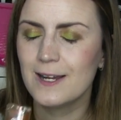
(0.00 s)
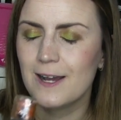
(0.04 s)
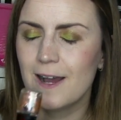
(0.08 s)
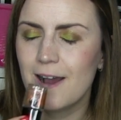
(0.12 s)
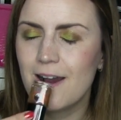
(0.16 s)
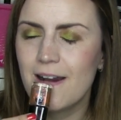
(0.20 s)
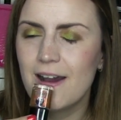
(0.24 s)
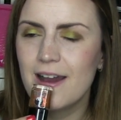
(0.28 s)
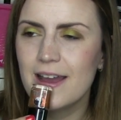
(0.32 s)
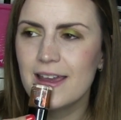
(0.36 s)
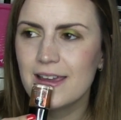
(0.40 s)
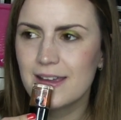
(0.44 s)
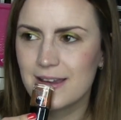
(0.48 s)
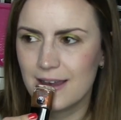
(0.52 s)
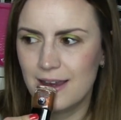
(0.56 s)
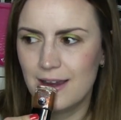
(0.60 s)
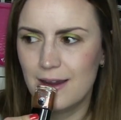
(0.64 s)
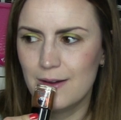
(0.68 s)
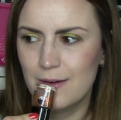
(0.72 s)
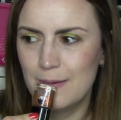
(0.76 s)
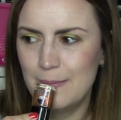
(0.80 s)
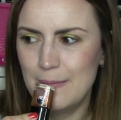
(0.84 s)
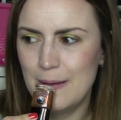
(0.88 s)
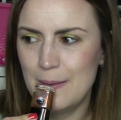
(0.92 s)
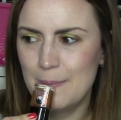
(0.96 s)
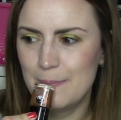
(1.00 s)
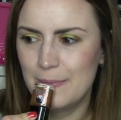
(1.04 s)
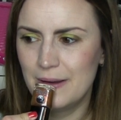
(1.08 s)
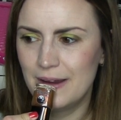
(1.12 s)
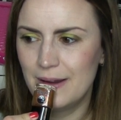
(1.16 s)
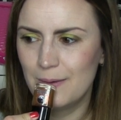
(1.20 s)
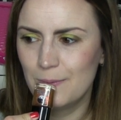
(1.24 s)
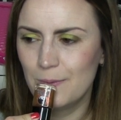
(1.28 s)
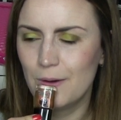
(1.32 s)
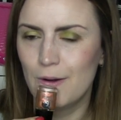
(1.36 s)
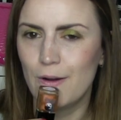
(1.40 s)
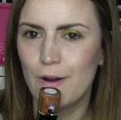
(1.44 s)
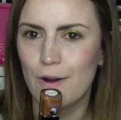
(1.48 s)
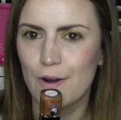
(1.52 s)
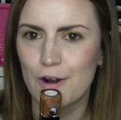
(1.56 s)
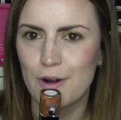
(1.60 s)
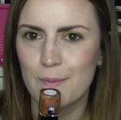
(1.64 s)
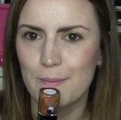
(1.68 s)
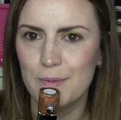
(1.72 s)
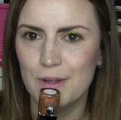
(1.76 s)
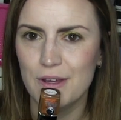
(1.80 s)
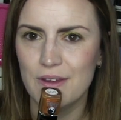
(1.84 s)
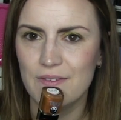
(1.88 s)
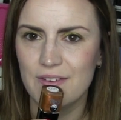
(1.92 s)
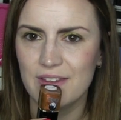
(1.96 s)
I can't remember what horror
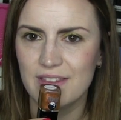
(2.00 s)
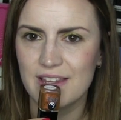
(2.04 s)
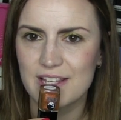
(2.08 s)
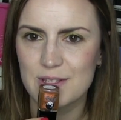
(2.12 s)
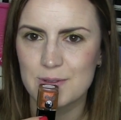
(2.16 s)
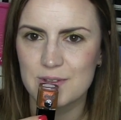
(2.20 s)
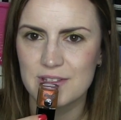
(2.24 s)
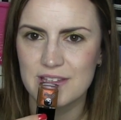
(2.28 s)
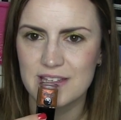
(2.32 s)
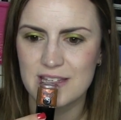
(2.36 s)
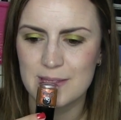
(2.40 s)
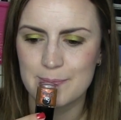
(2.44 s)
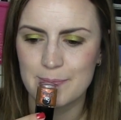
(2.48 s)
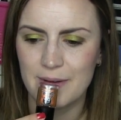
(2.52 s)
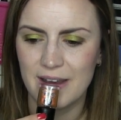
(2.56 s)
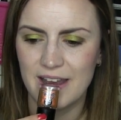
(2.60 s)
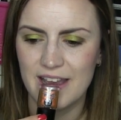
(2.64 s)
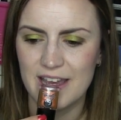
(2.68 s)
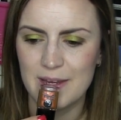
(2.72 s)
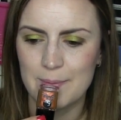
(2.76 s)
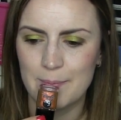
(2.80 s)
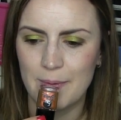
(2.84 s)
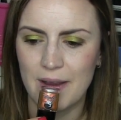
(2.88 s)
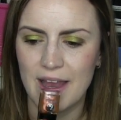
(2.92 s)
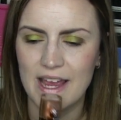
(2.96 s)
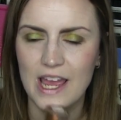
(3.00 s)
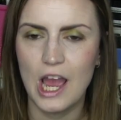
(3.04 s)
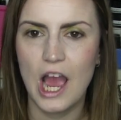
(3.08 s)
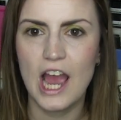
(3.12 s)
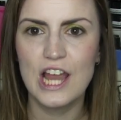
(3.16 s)
movie this was inspired by.